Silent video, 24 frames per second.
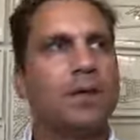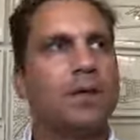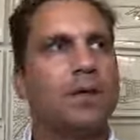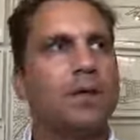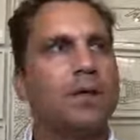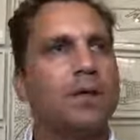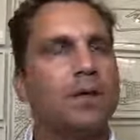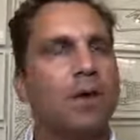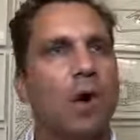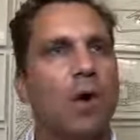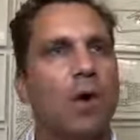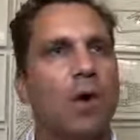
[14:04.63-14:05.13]

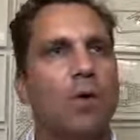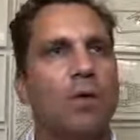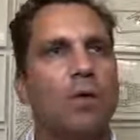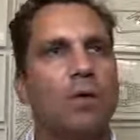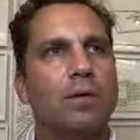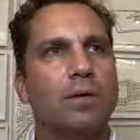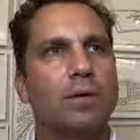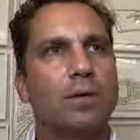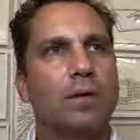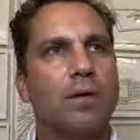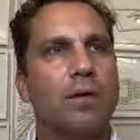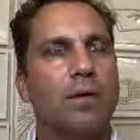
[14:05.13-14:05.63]

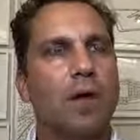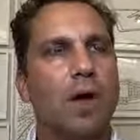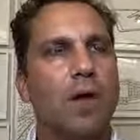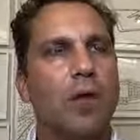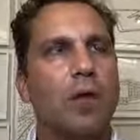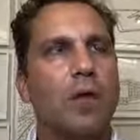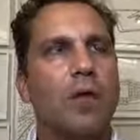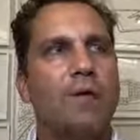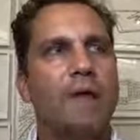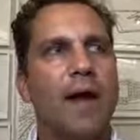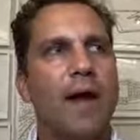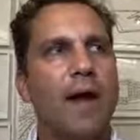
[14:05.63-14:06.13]
So,
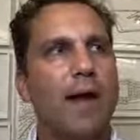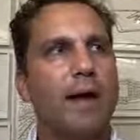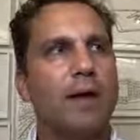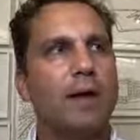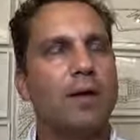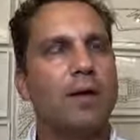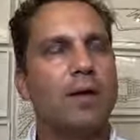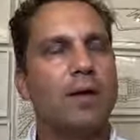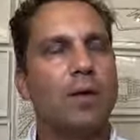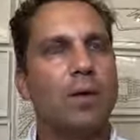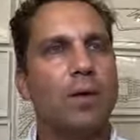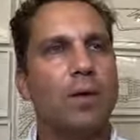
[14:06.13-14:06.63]

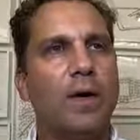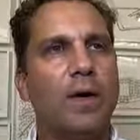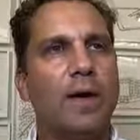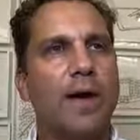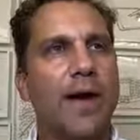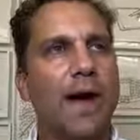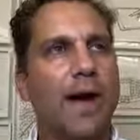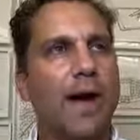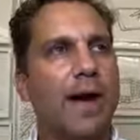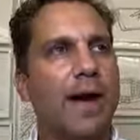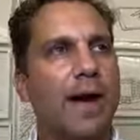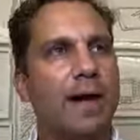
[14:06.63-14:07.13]
we
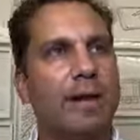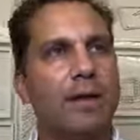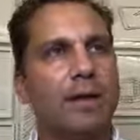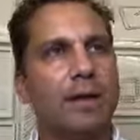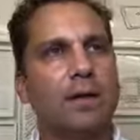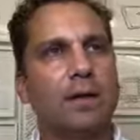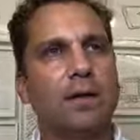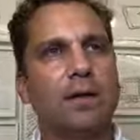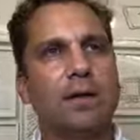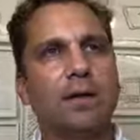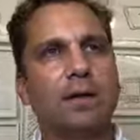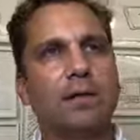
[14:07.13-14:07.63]
had
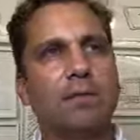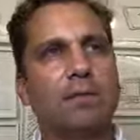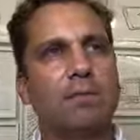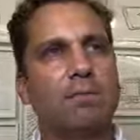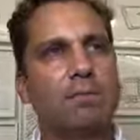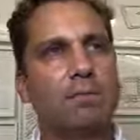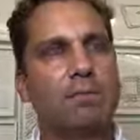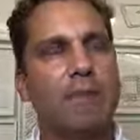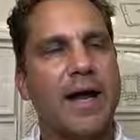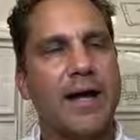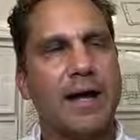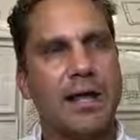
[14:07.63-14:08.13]

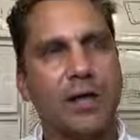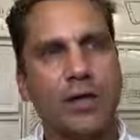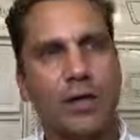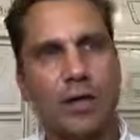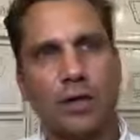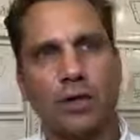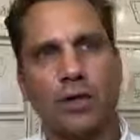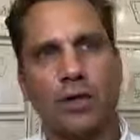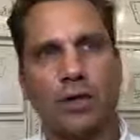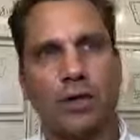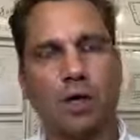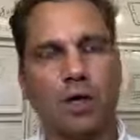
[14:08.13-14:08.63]
many
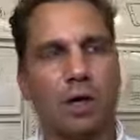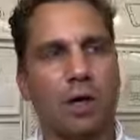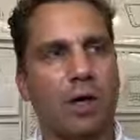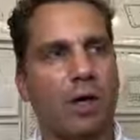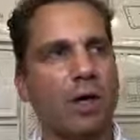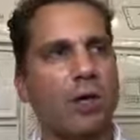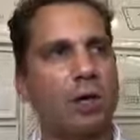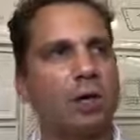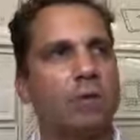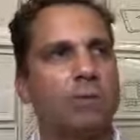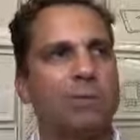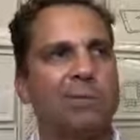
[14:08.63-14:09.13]
years
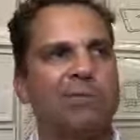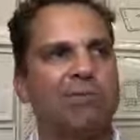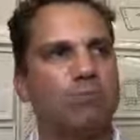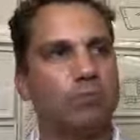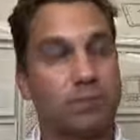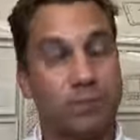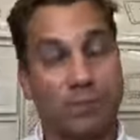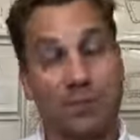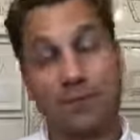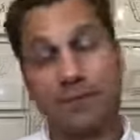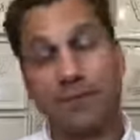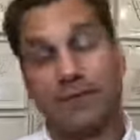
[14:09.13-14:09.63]
ago,
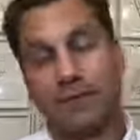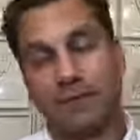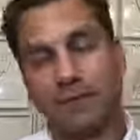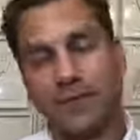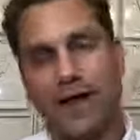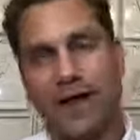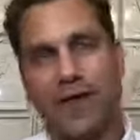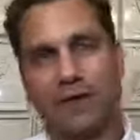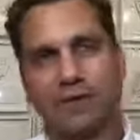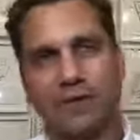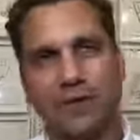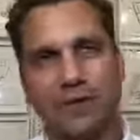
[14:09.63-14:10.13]

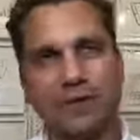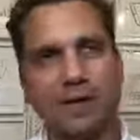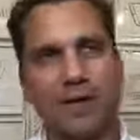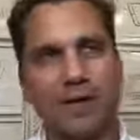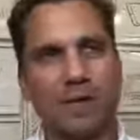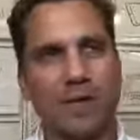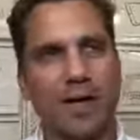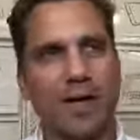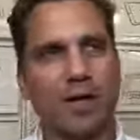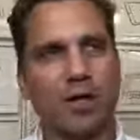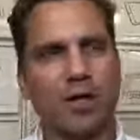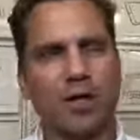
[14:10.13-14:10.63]
now it feels
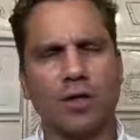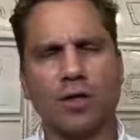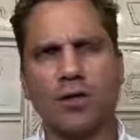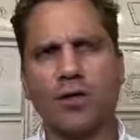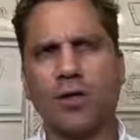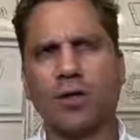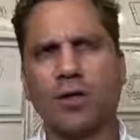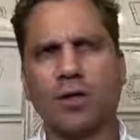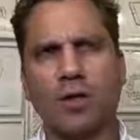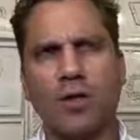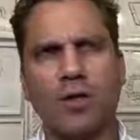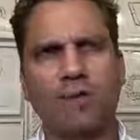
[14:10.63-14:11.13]
like many years
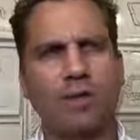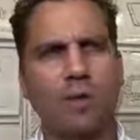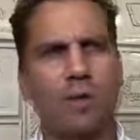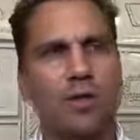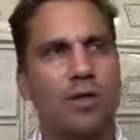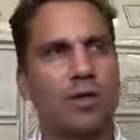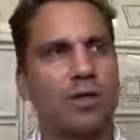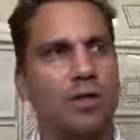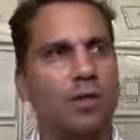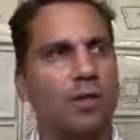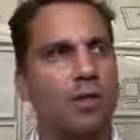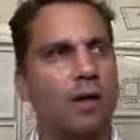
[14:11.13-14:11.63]
ago,
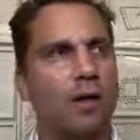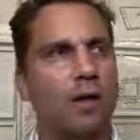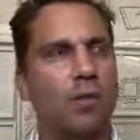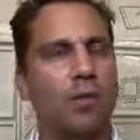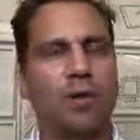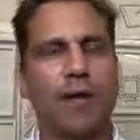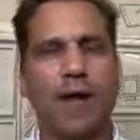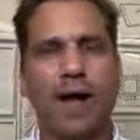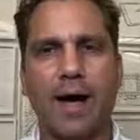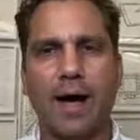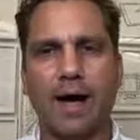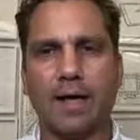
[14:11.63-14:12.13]
3-4 years ago,
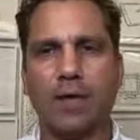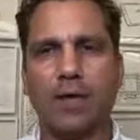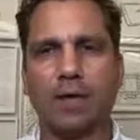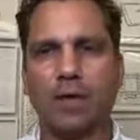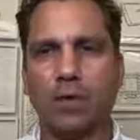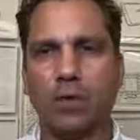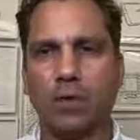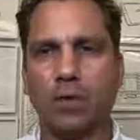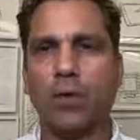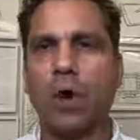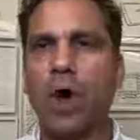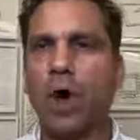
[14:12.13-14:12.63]
we had
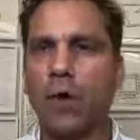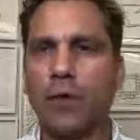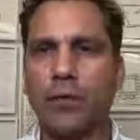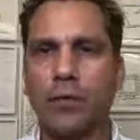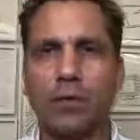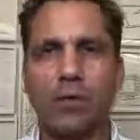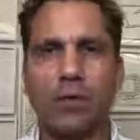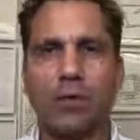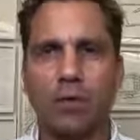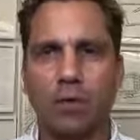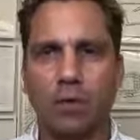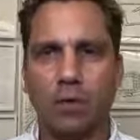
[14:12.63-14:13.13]
this
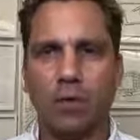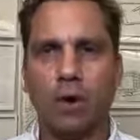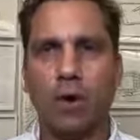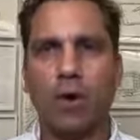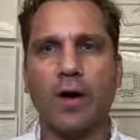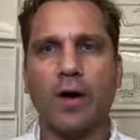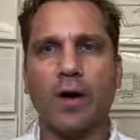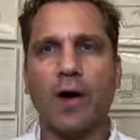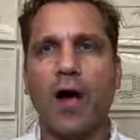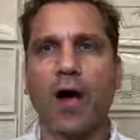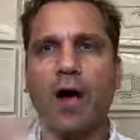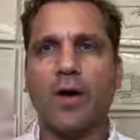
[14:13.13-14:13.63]
growth. We were
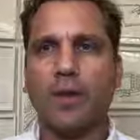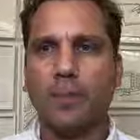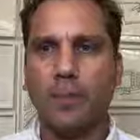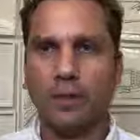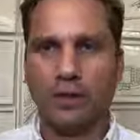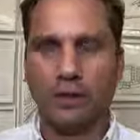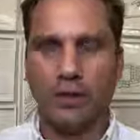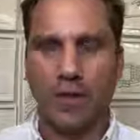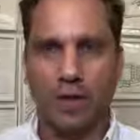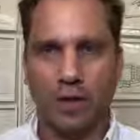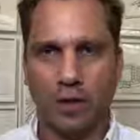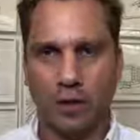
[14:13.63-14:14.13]
growing
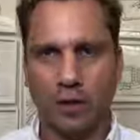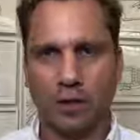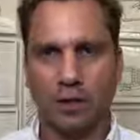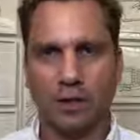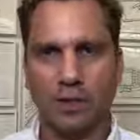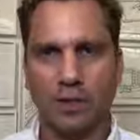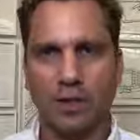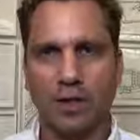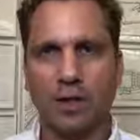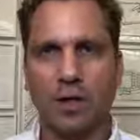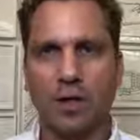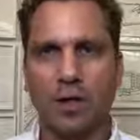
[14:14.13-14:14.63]
100% year
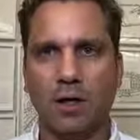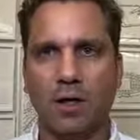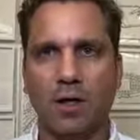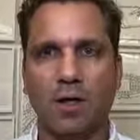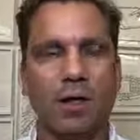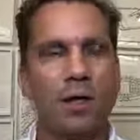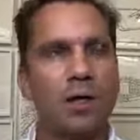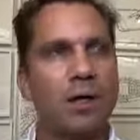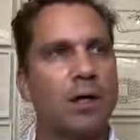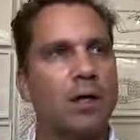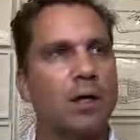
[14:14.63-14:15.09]
over year.